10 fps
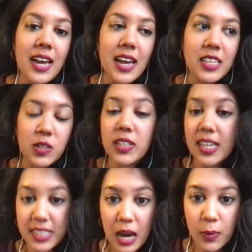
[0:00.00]
And so
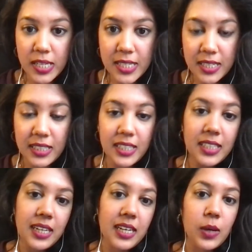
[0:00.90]
that's how I studied.
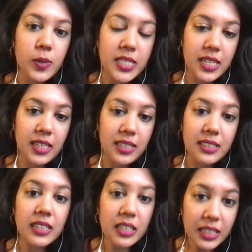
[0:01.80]
And I would say that
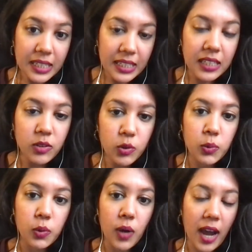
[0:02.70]
the key
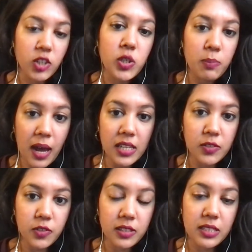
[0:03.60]
to actually pass
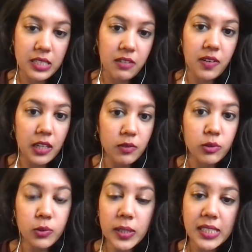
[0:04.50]
the CFA Level
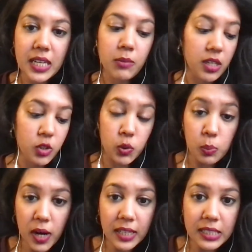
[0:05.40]
2 exam is to
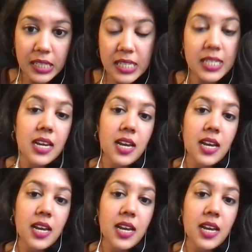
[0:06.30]
practice